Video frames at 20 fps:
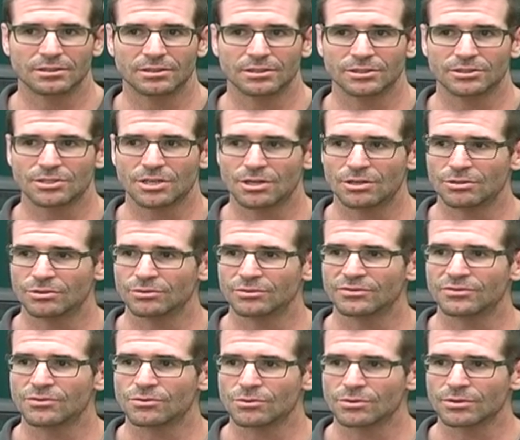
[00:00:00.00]
tone
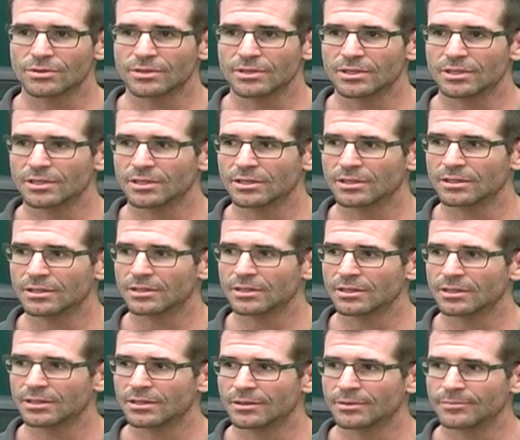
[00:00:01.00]
for the
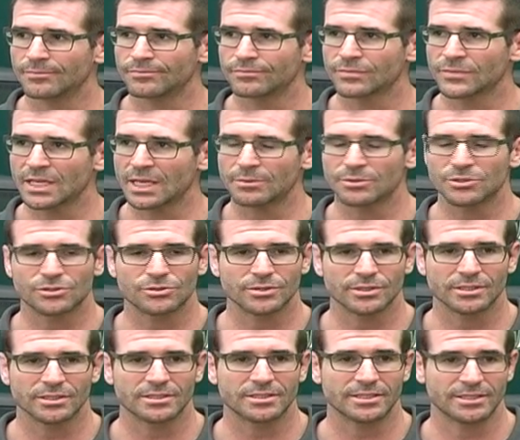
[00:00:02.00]
chemistry
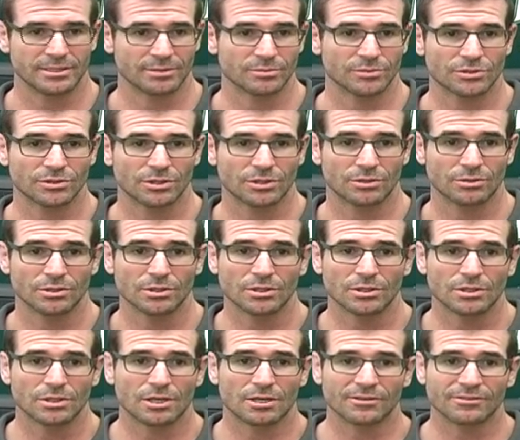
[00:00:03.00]
of the team. So
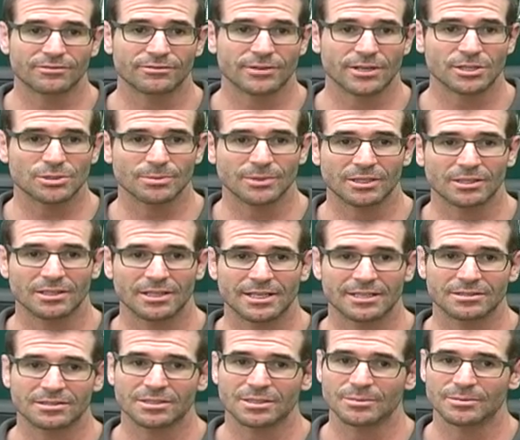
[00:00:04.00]
our freshman
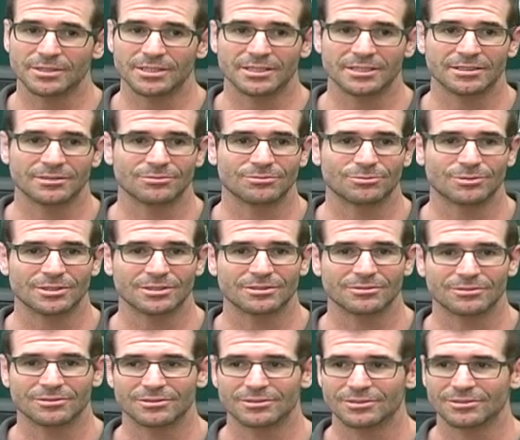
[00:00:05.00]
class coming in, what
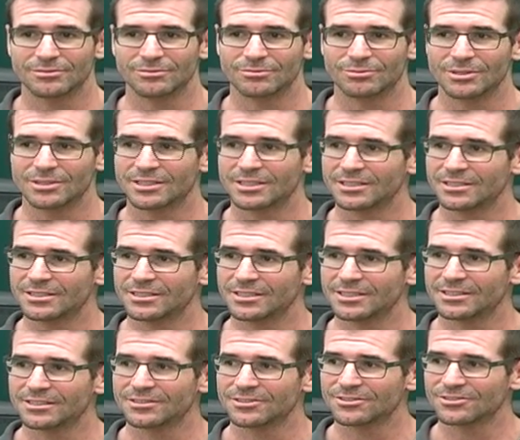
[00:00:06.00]
they see,
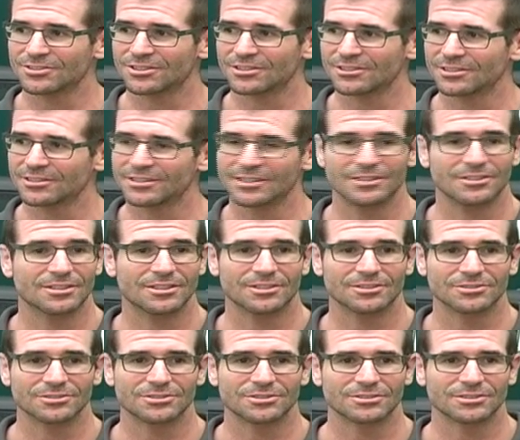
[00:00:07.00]
this is all that they know.
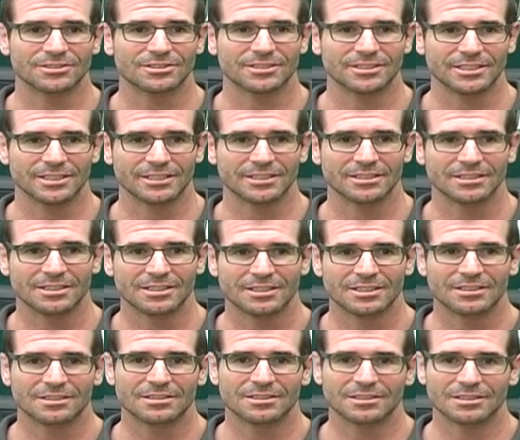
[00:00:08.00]
So to see,
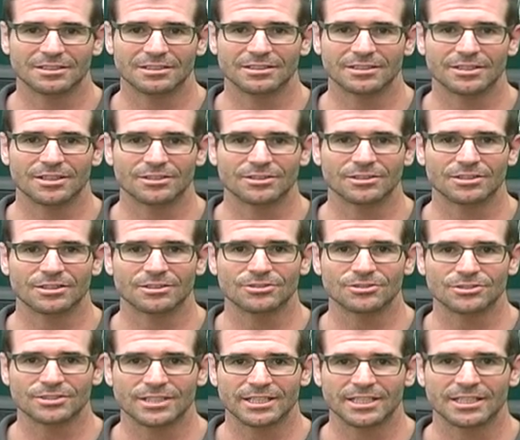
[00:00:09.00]

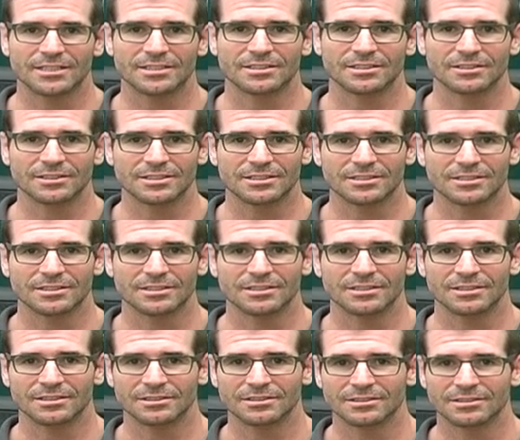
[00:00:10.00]
understand and listen
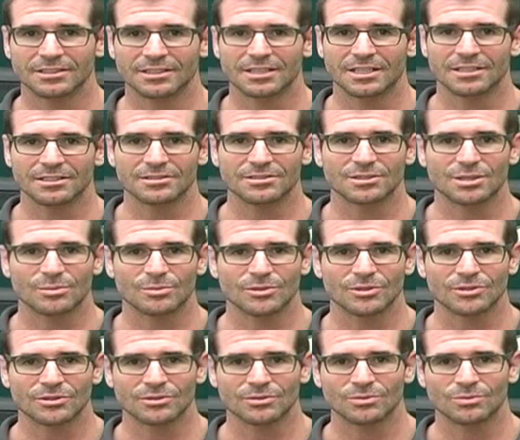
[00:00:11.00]
to the kind of
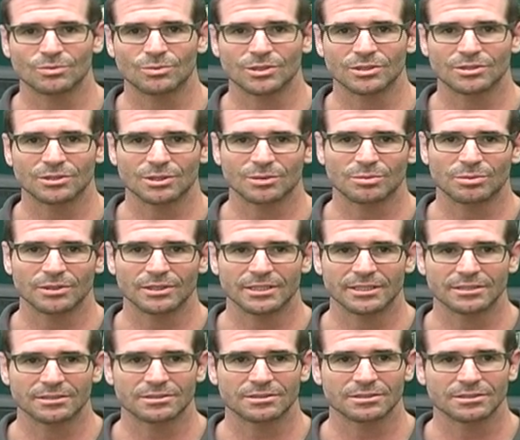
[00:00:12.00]
summer and what took
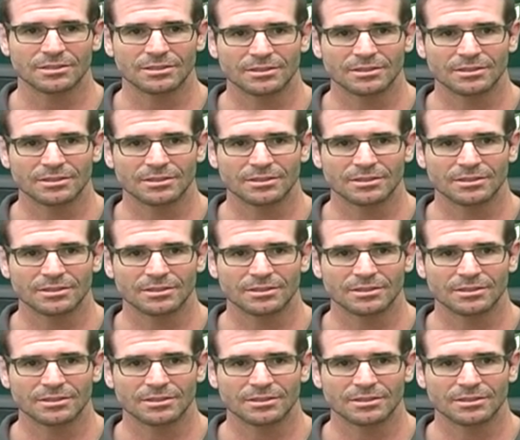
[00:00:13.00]
place